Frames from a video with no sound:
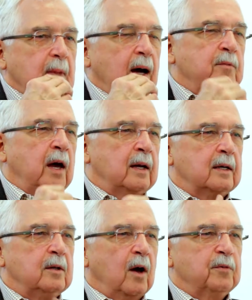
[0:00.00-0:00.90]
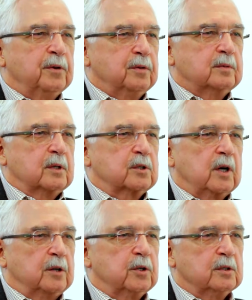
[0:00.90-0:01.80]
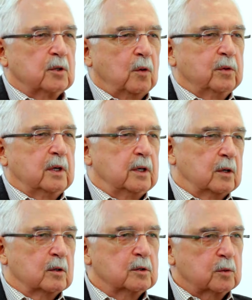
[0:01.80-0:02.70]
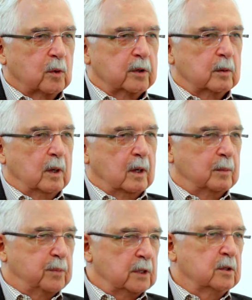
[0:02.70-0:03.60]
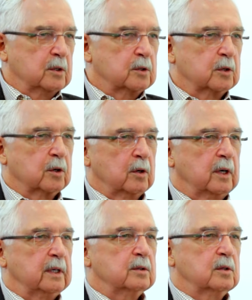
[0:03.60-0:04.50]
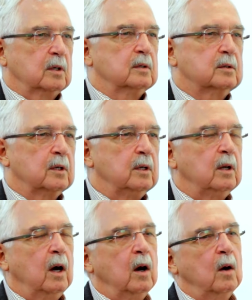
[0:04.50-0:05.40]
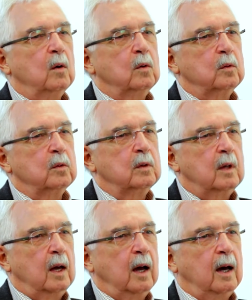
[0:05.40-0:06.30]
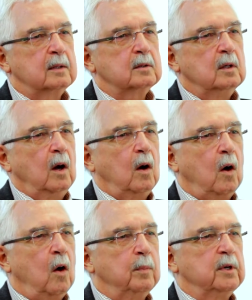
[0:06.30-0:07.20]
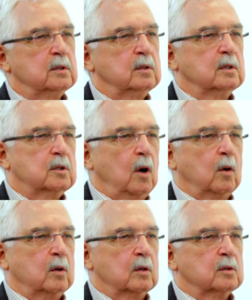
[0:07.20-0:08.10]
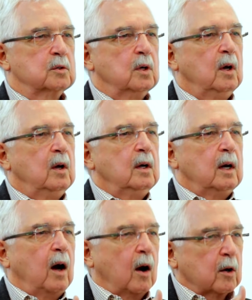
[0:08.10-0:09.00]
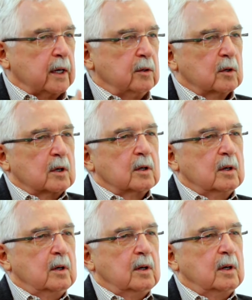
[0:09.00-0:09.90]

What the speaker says: I've had enough discussions over the years with business attorneys to know that all business owners are either